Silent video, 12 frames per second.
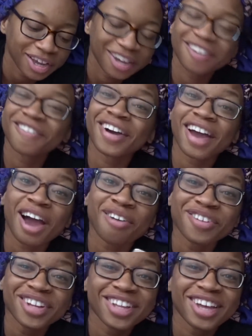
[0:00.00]
Anyway,
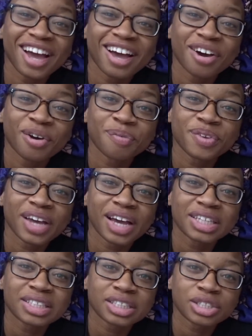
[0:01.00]
hope you
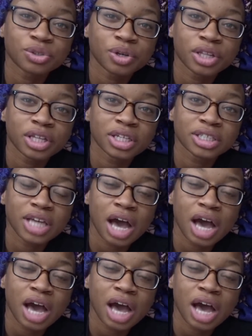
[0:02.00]
guys enjoy this.